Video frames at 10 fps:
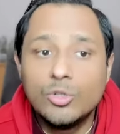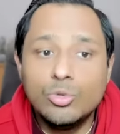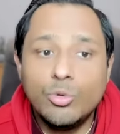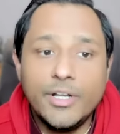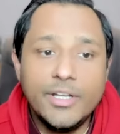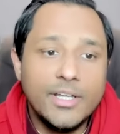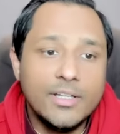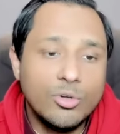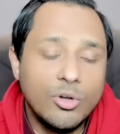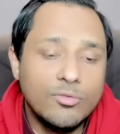to
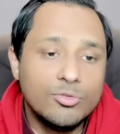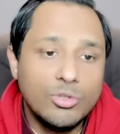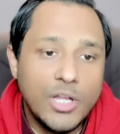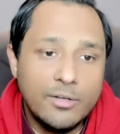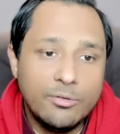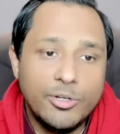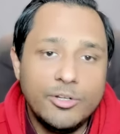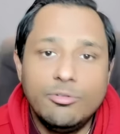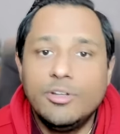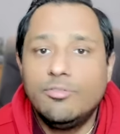20th of July
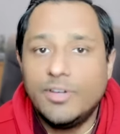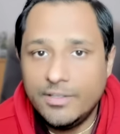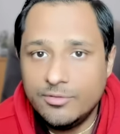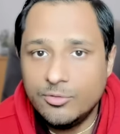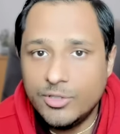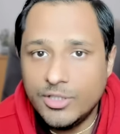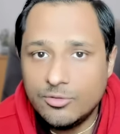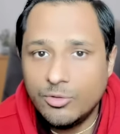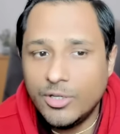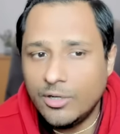2025. Okay,
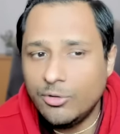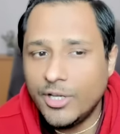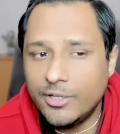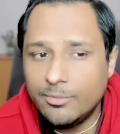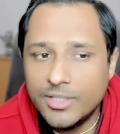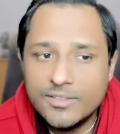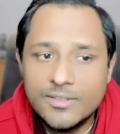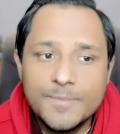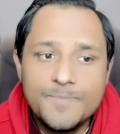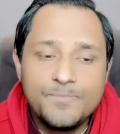so around eight months.